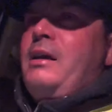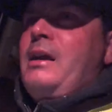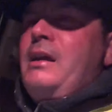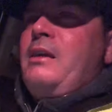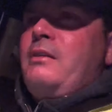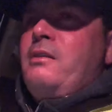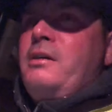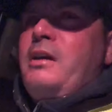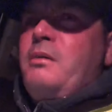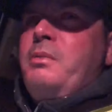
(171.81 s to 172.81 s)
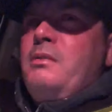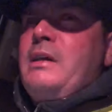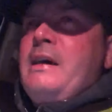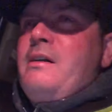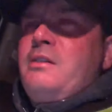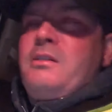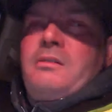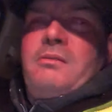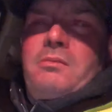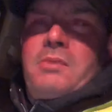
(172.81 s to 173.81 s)
and learned how to build a house,
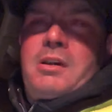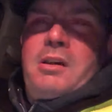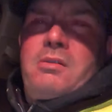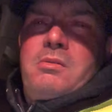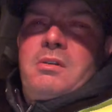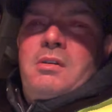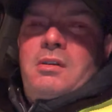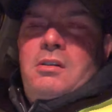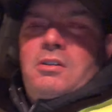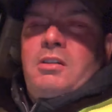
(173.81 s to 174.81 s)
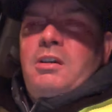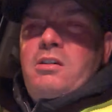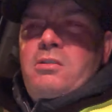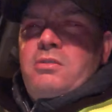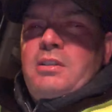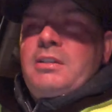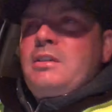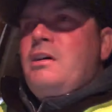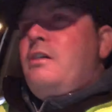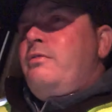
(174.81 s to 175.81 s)
and would go to Lowe's and
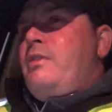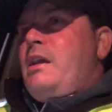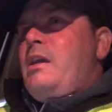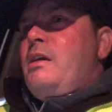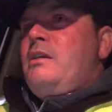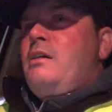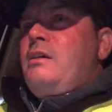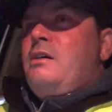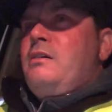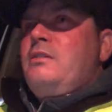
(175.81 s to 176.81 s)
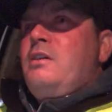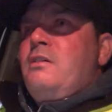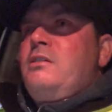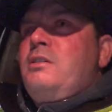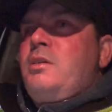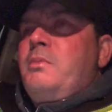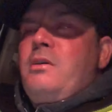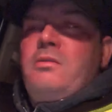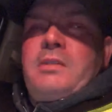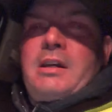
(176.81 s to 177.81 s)
stuff and talk to some of the
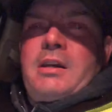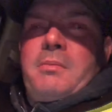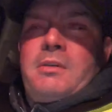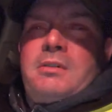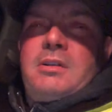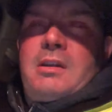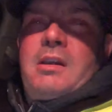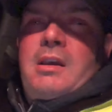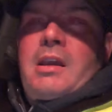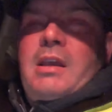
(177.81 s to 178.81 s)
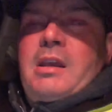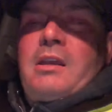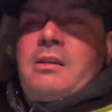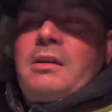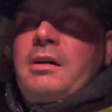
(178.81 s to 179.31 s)
old timers, and